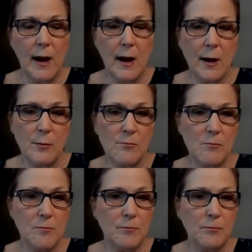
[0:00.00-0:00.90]

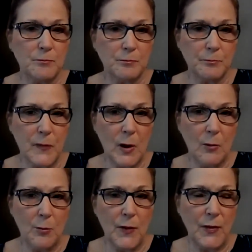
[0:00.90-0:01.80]
Um,
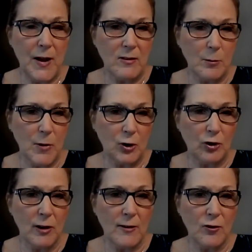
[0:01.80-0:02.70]
but that's a
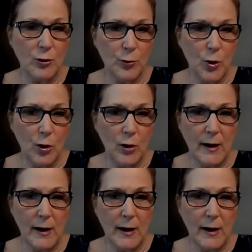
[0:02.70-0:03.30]
much lesser role.